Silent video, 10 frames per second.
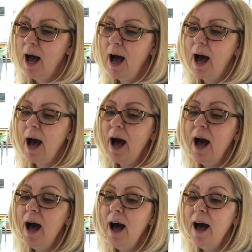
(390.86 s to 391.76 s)

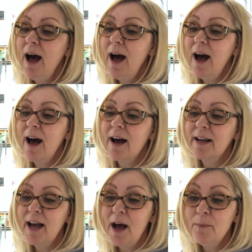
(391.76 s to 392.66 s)
Ah,
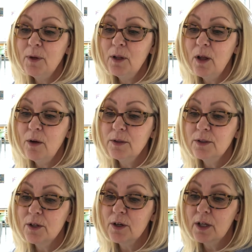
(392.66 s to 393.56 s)
come
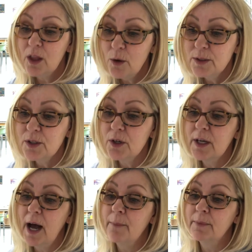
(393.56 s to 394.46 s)
closer, closer
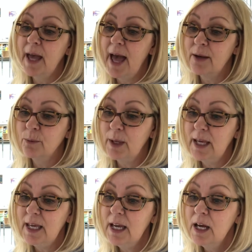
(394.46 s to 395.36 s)
come, can
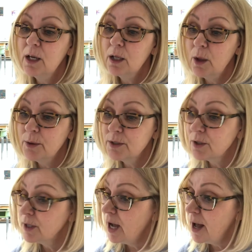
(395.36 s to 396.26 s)
we?
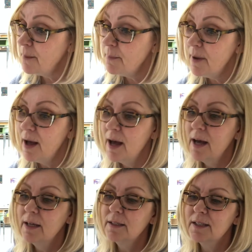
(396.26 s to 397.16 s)
Closer come,
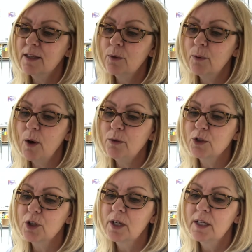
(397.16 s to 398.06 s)
said the
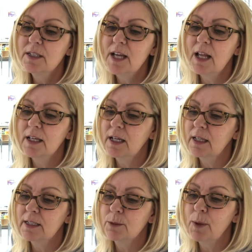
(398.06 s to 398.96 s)
roach,
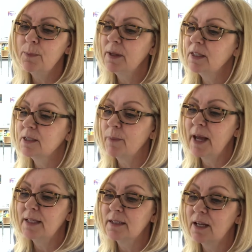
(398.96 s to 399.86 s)
delicately sweeping the
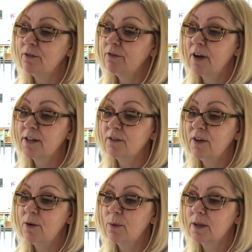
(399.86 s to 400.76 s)
space in front of
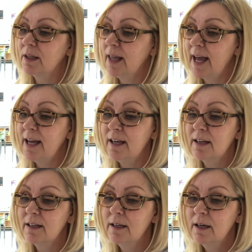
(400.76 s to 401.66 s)
it with a leg.
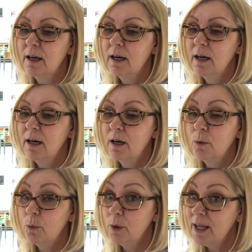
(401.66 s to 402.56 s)

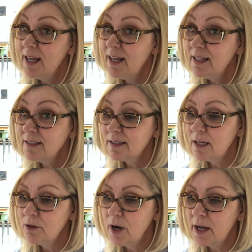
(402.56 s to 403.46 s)
We,
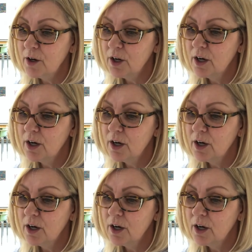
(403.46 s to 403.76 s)
said Gregor.